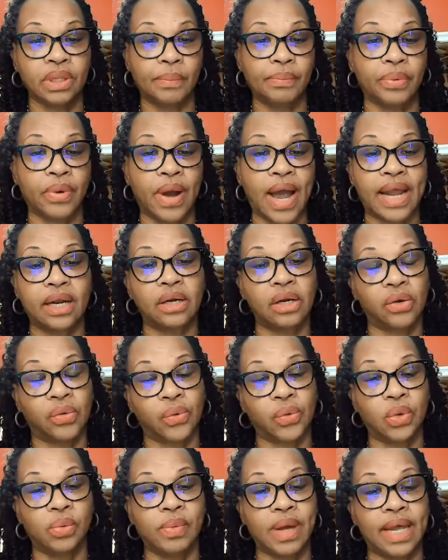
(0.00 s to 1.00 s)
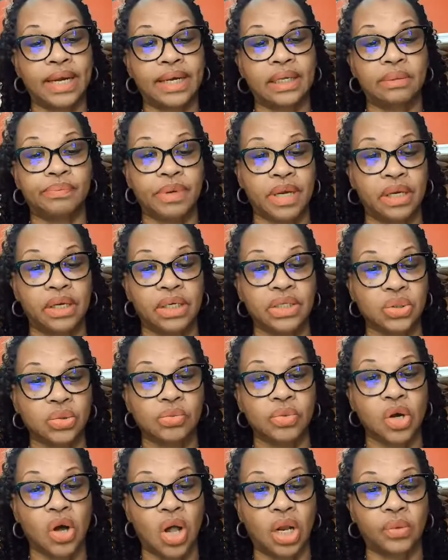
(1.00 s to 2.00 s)
bride and the groom, and they'll be on a
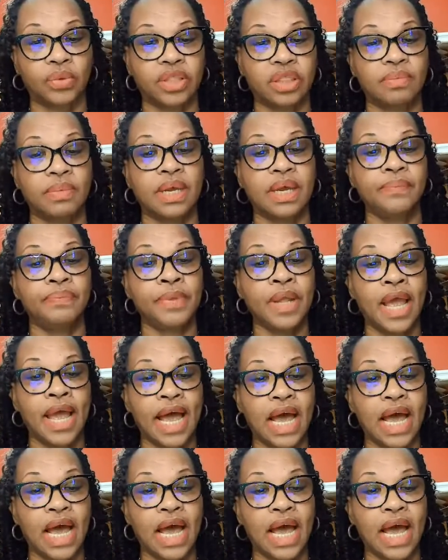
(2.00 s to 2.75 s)
Zoom call with me,